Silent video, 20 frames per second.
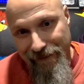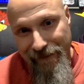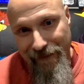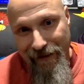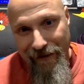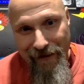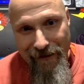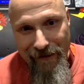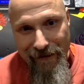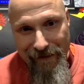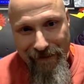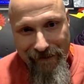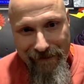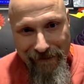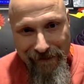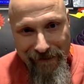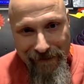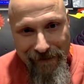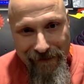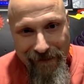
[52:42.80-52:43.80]
So,
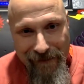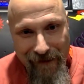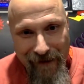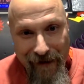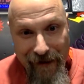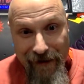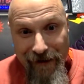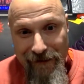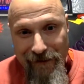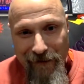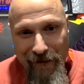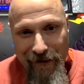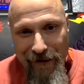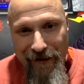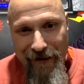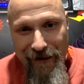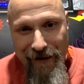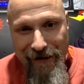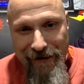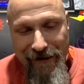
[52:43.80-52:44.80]
it is what
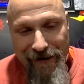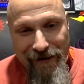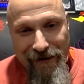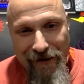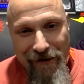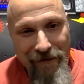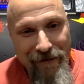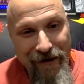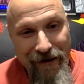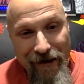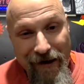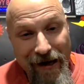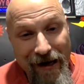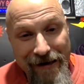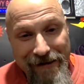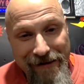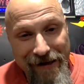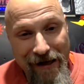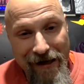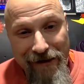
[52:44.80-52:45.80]
it is. It's going to be the
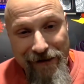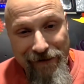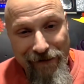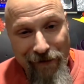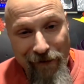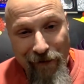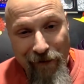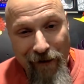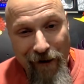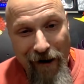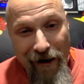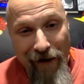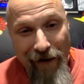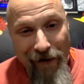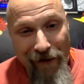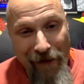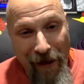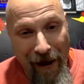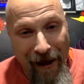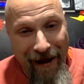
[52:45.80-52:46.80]
last house for a while,
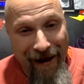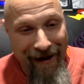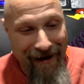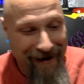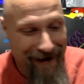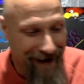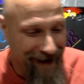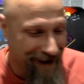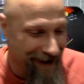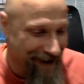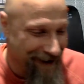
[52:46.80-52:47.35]
I think.